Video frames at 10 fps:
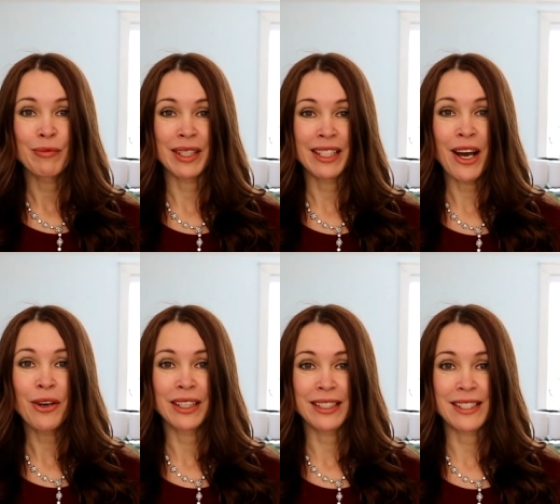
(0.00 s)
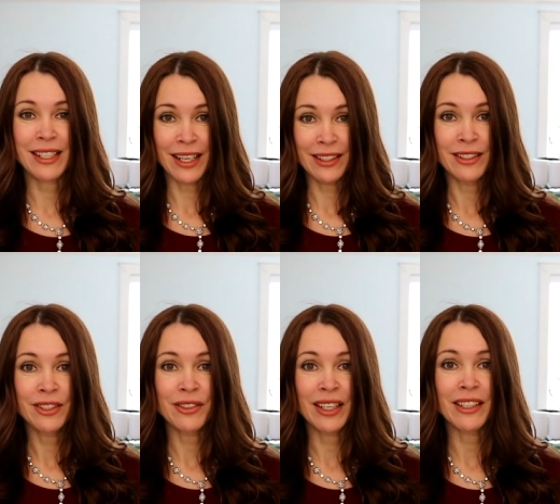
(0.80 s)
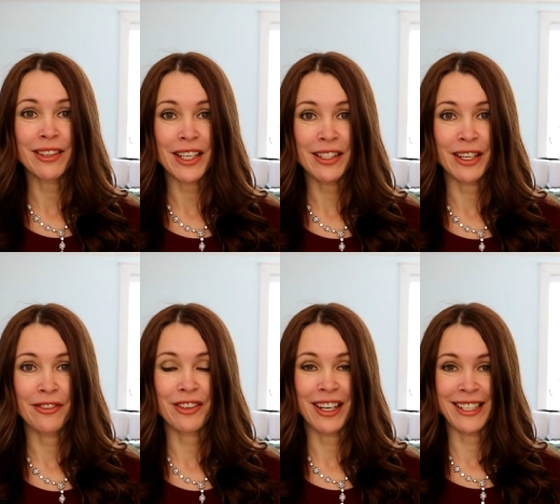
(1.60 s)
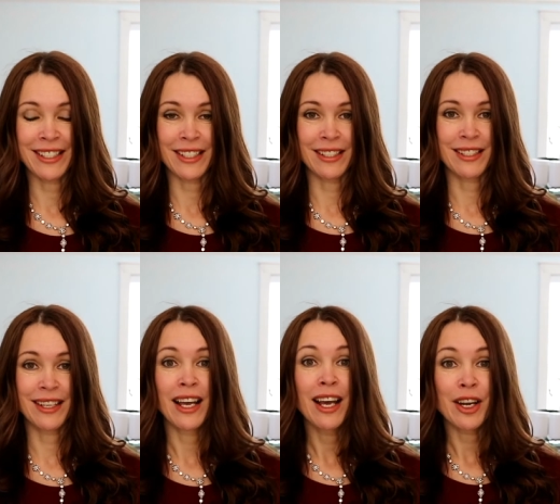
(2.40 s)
But now let's get to the greeting phrases.